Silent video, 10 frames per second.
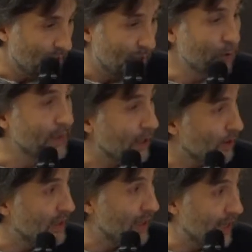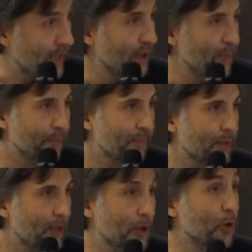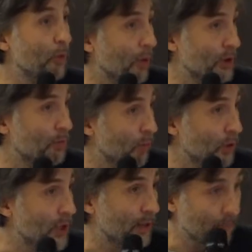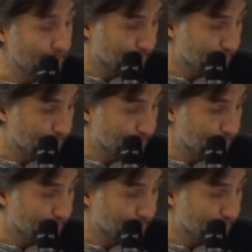and you cannot lie, so you must bullshit.